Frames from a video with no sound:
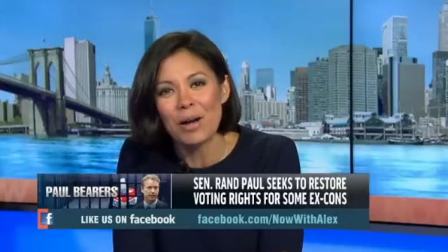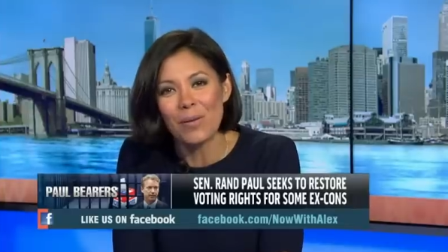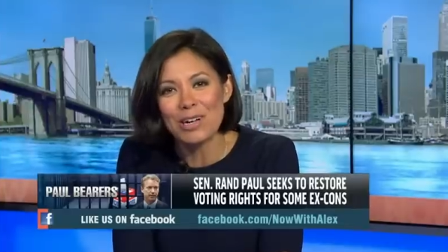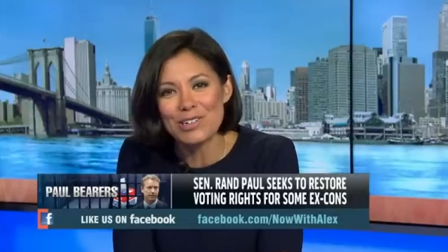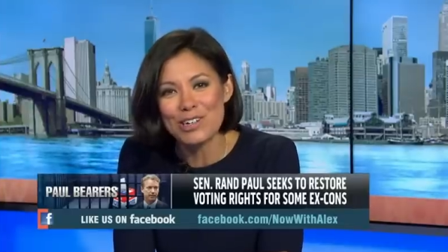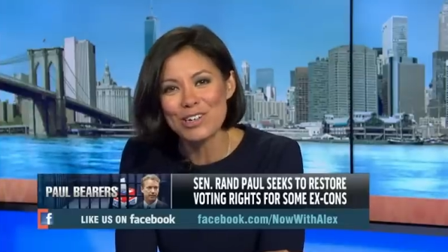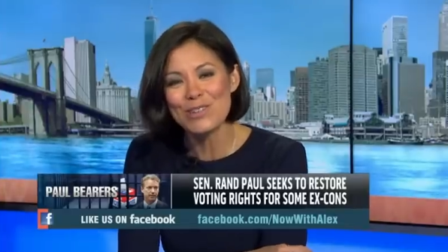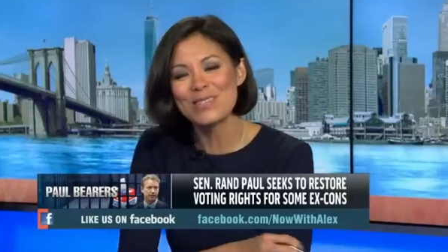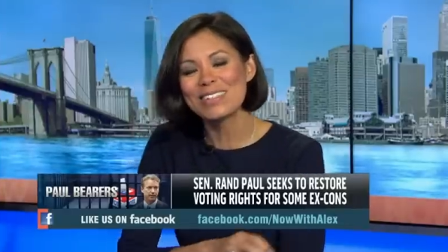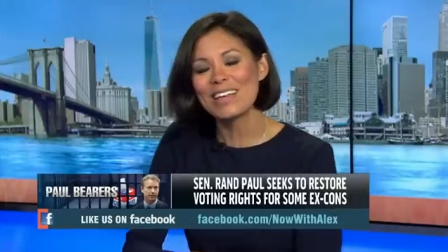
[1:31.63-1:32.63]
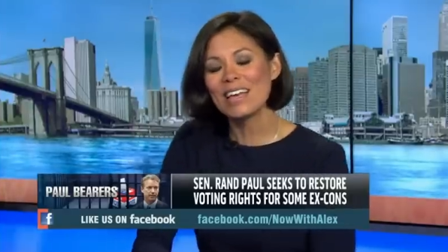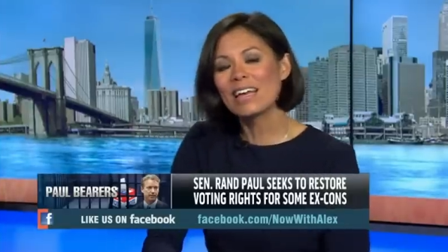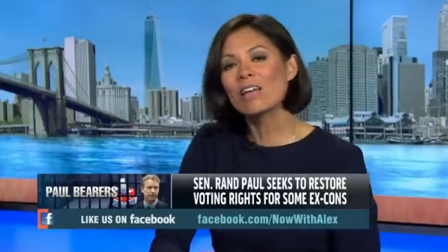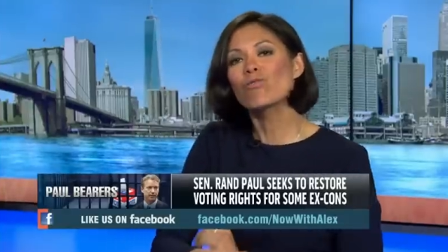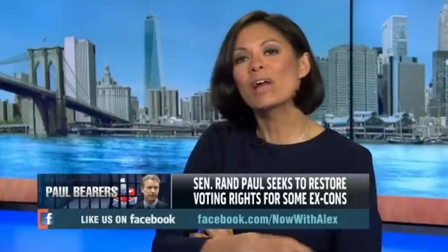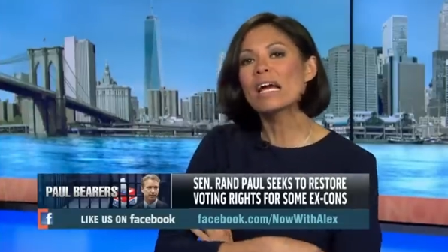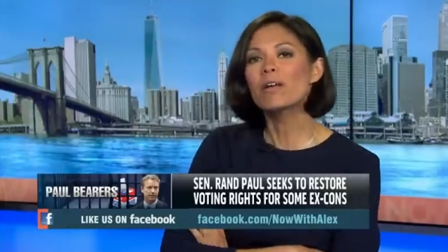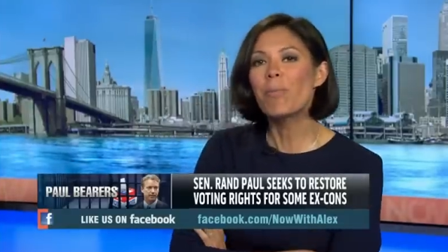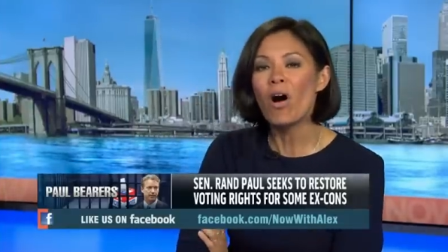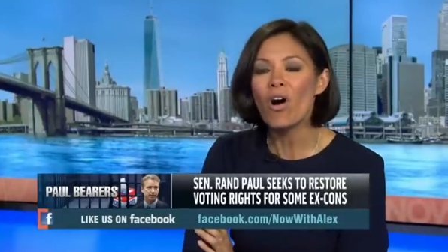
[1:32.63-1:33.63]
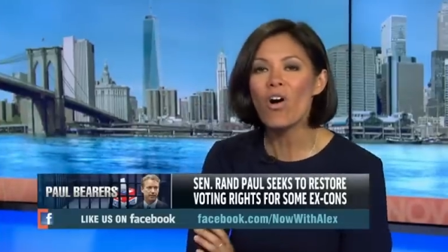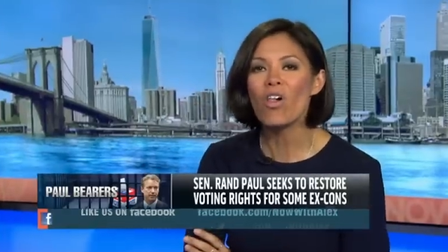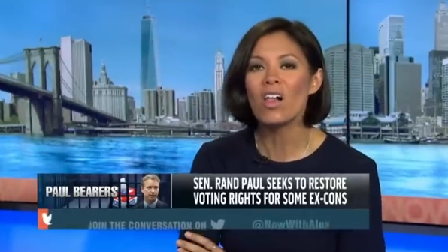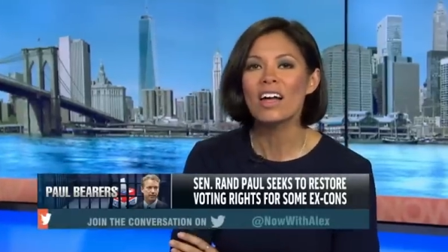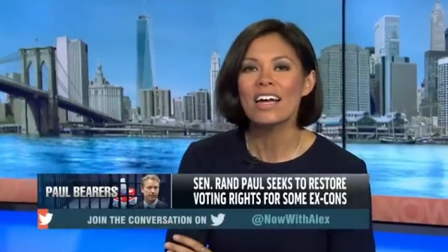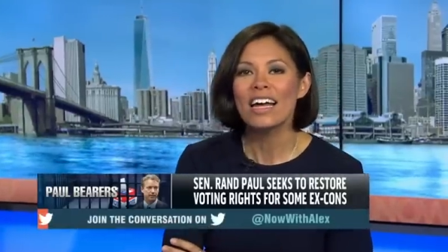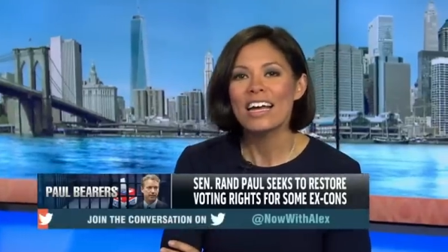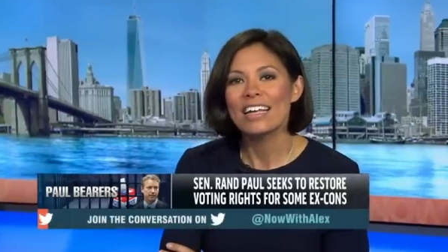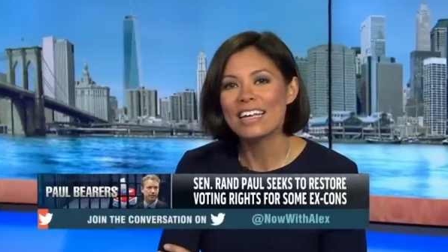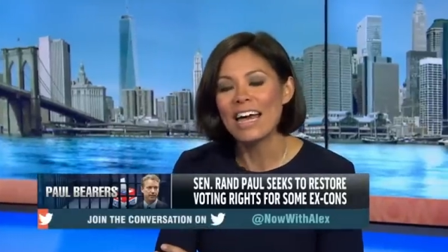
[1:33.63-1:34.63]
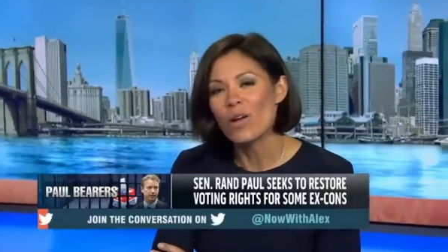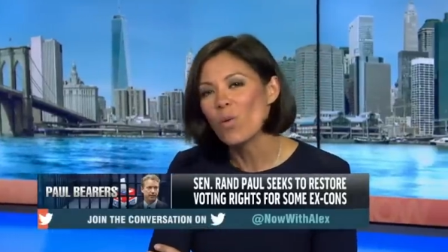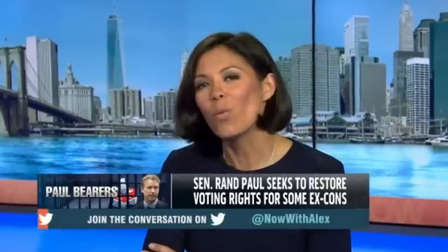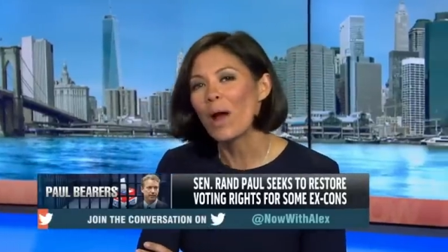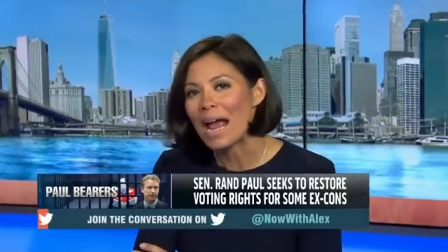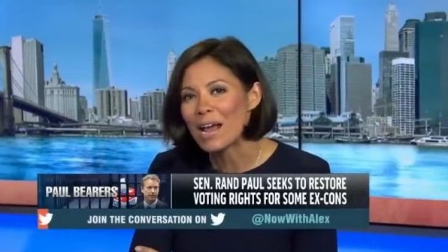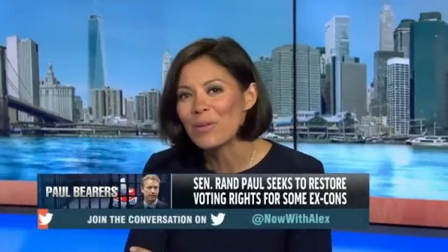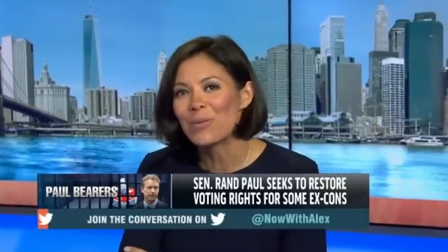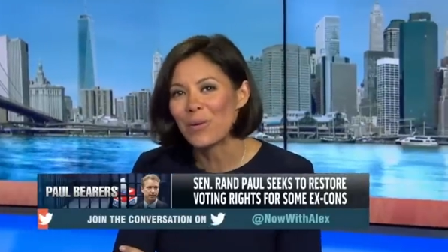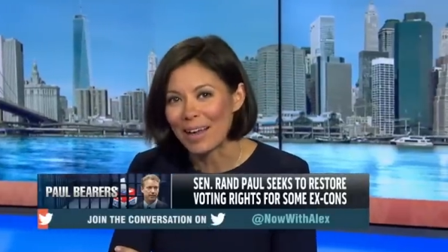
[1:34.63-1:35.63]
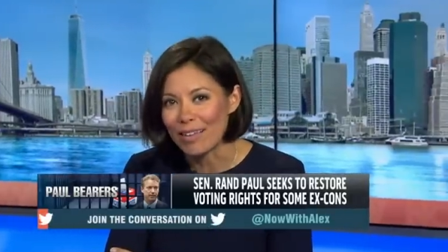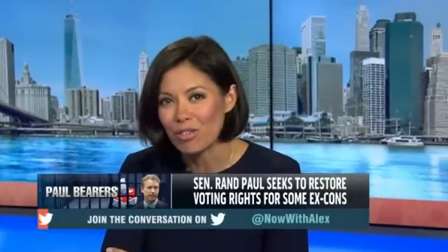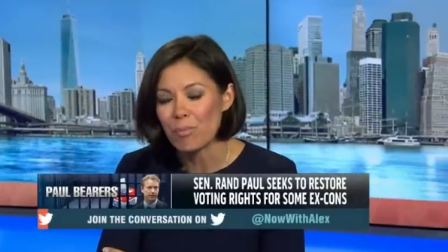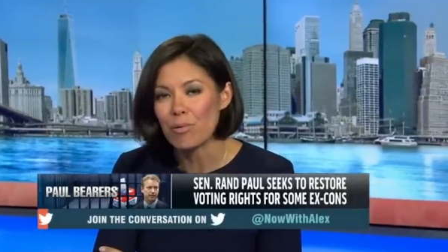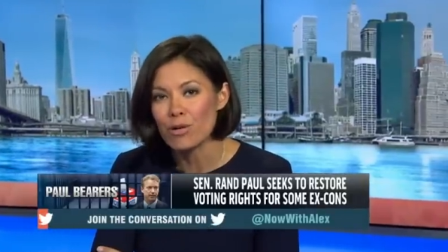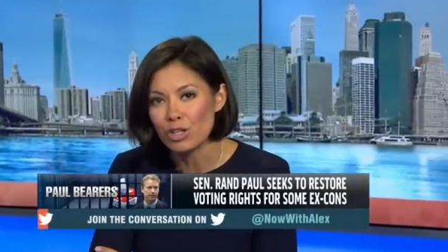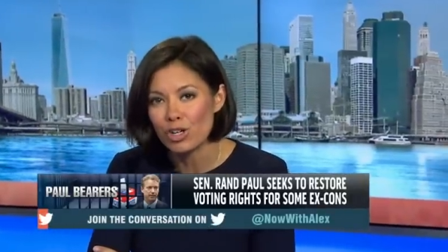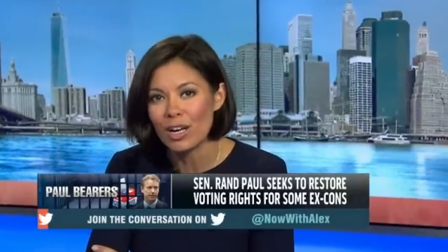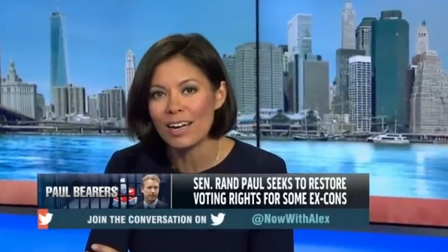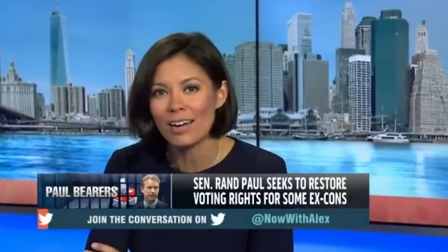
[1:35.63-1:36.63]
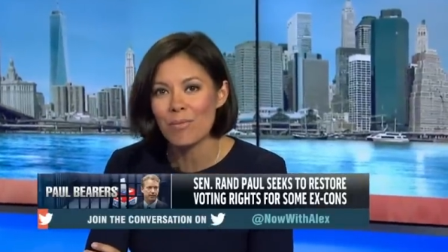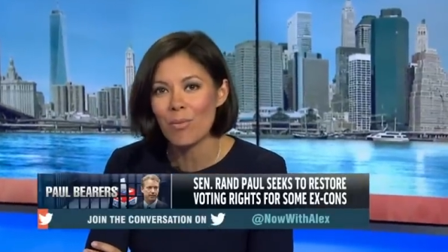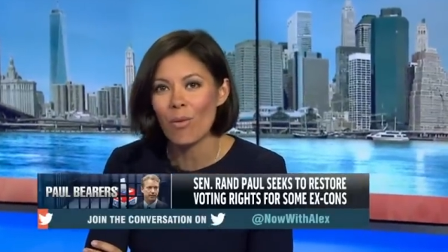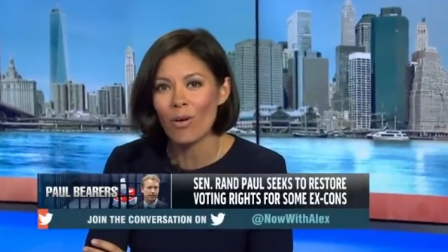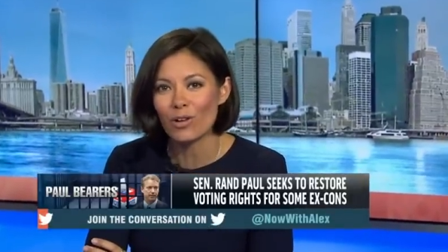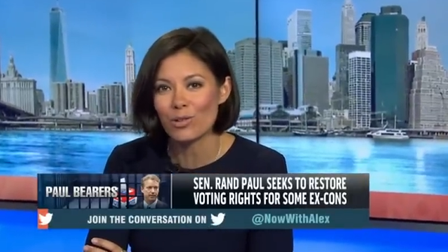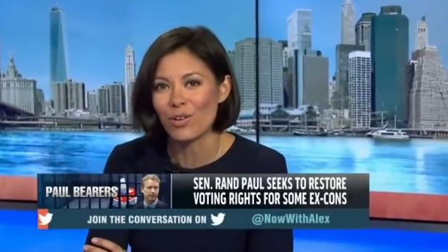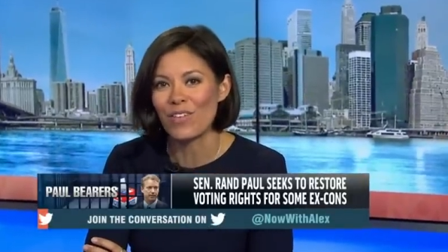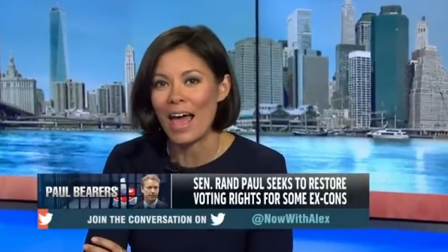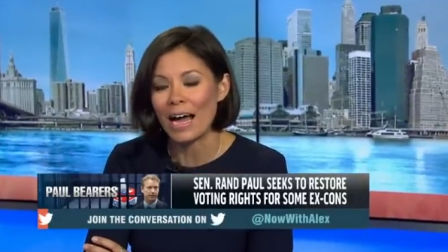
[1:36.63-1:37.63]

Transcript: My question to you is can Rand Paul get away with pushing more sort of